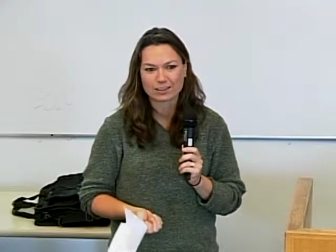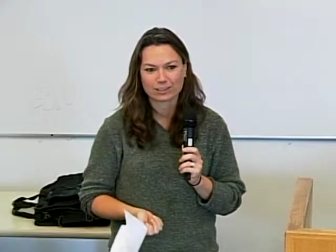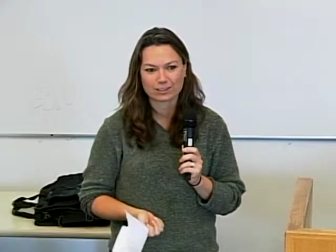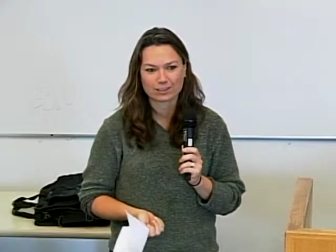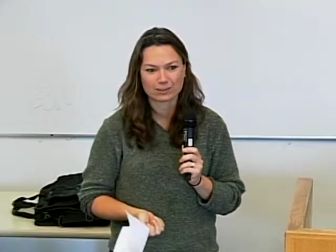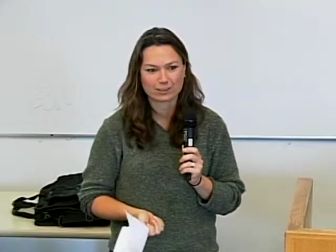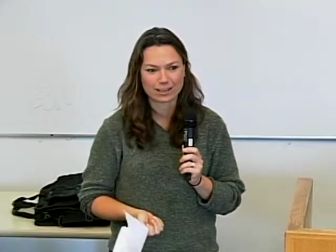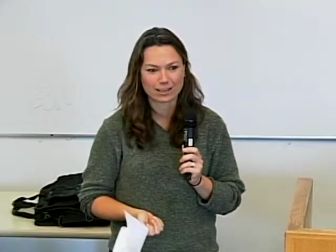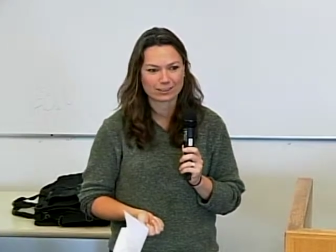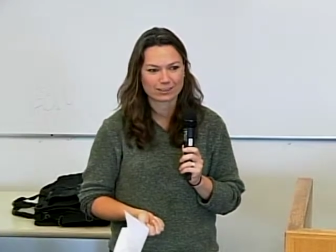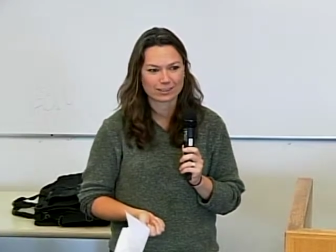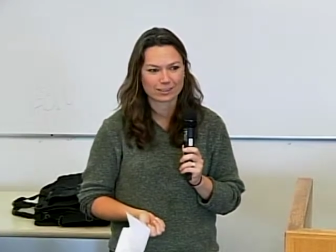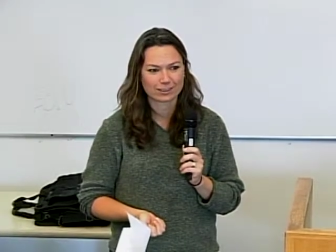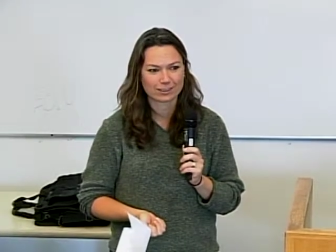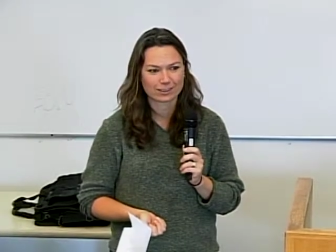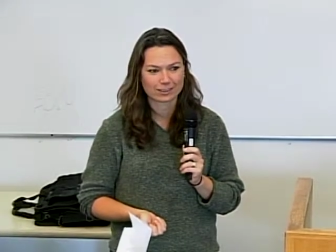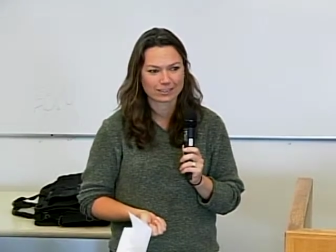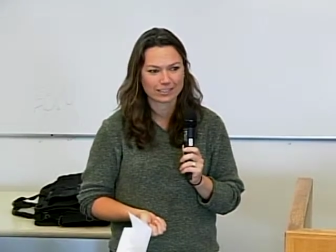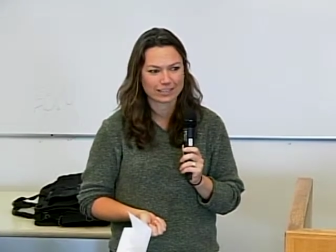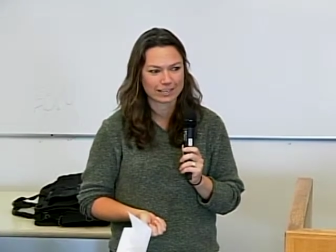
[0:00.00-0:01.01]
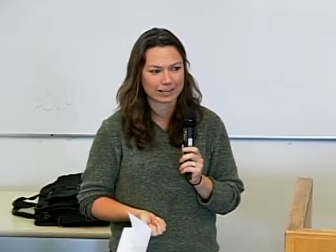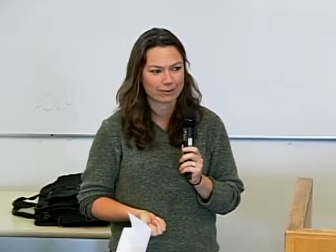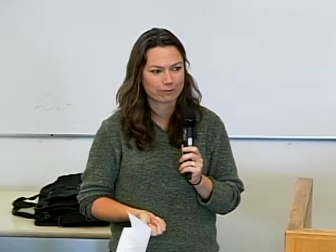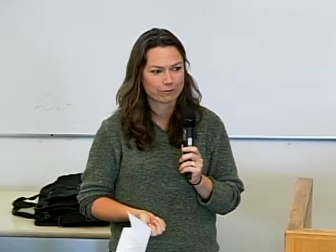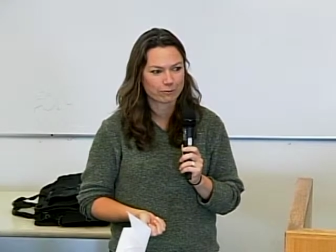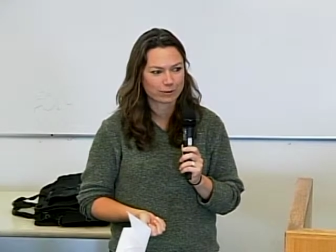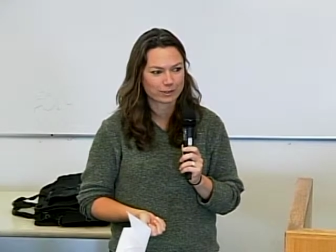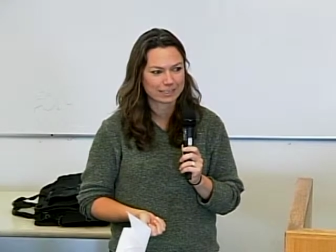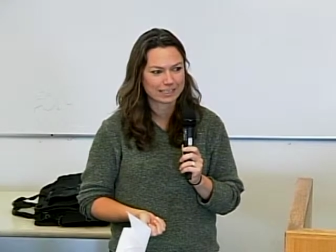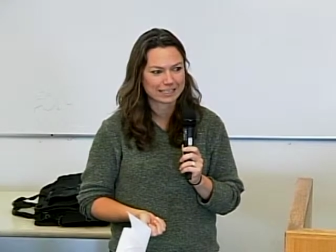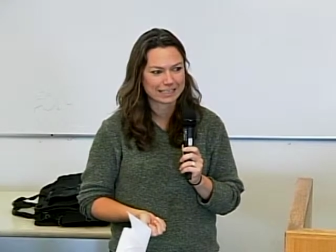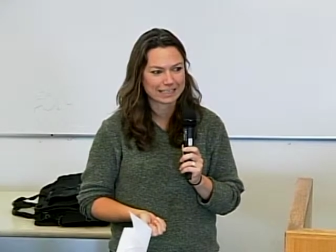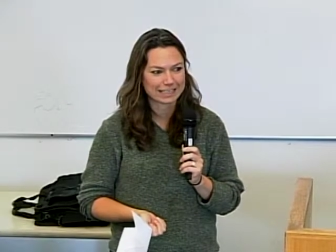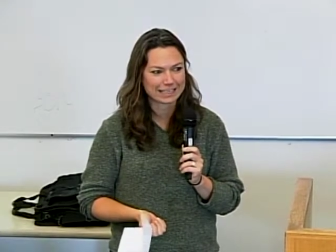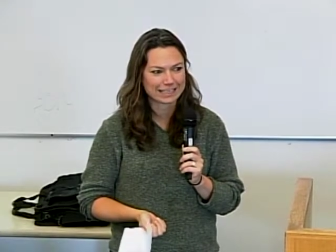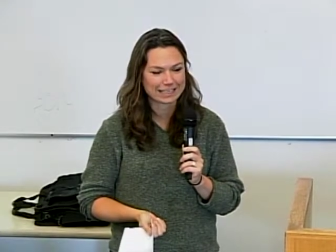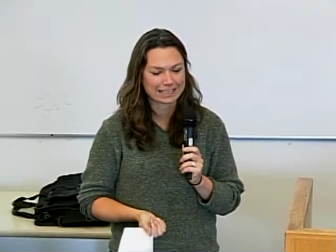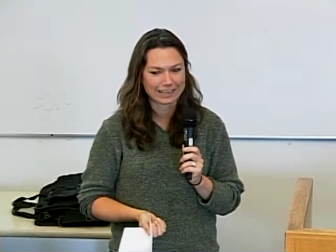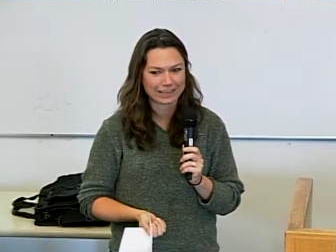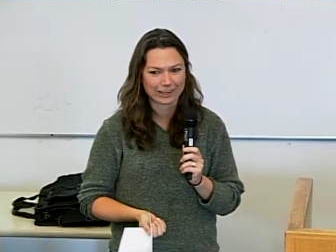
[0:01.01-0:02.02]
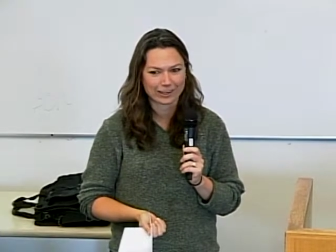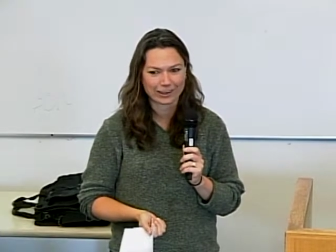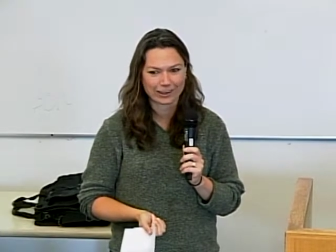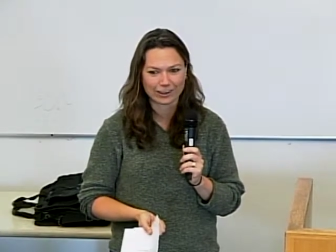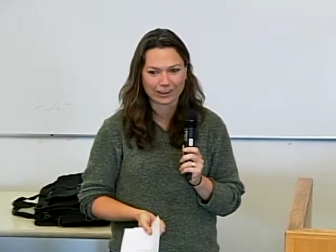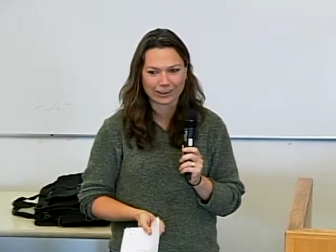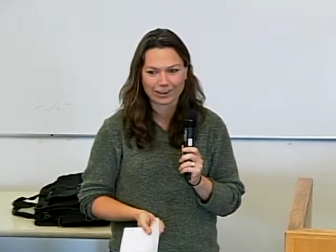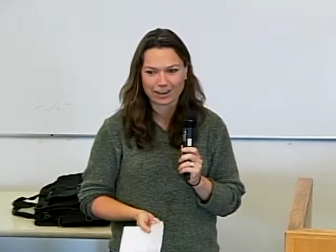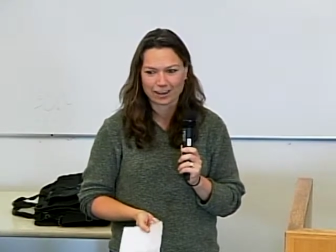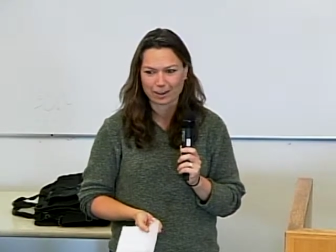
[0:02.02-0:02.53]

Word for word: the 2013-14 year.